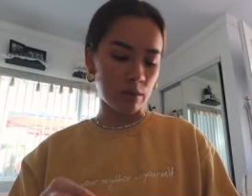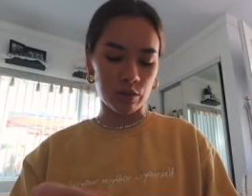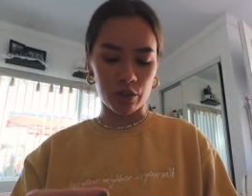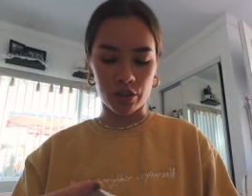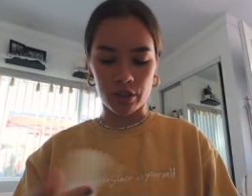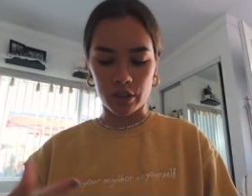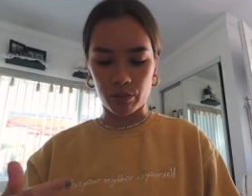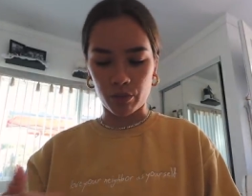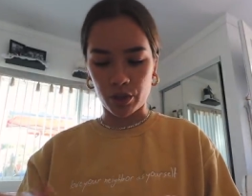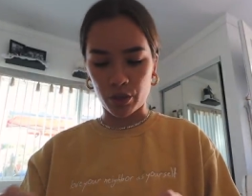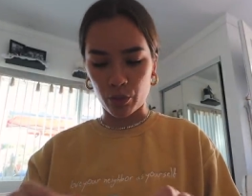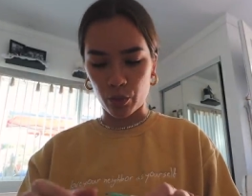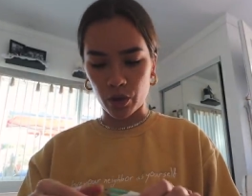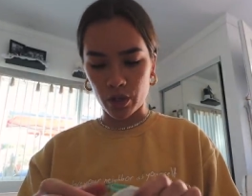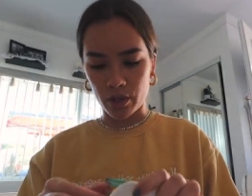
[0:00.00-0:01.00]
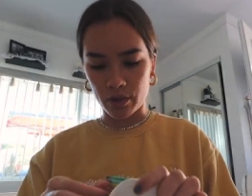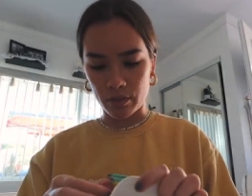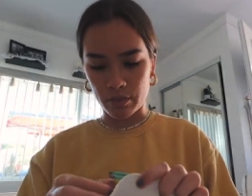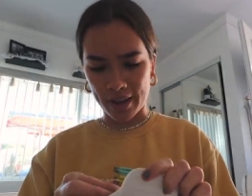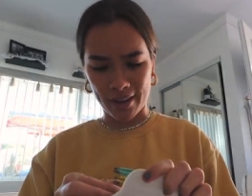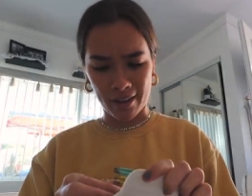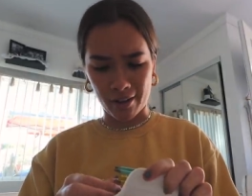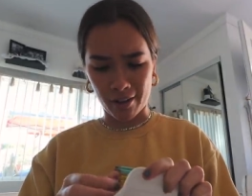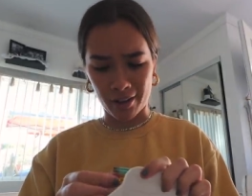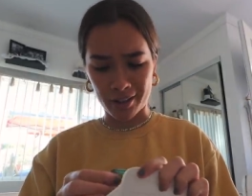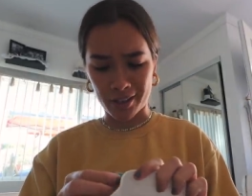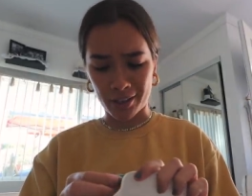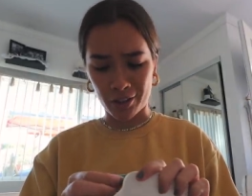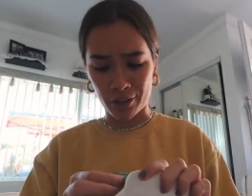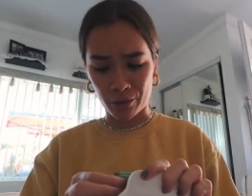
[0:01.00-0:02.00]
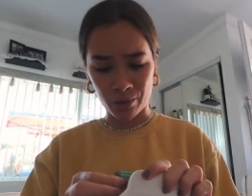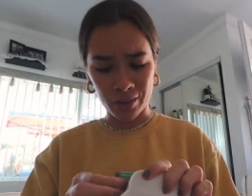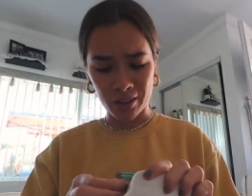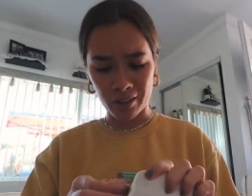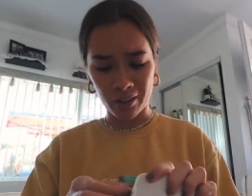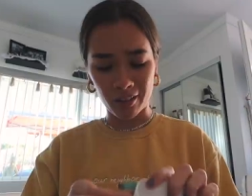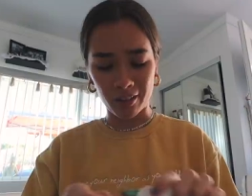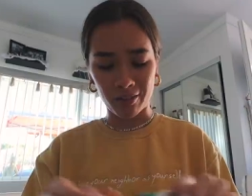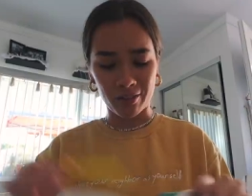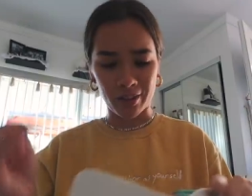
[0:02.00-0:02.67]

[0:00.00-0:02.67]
I'm just gonna bring one hair because I don't need all of